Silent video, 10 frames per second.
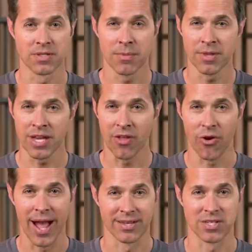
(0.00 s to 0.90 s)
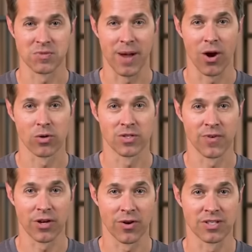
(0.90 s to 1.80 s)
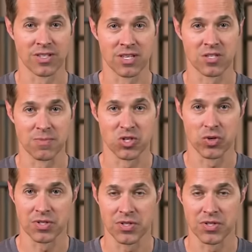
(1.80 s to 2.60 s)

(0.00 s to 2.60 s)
some of the other Axis powers figure into these mysteries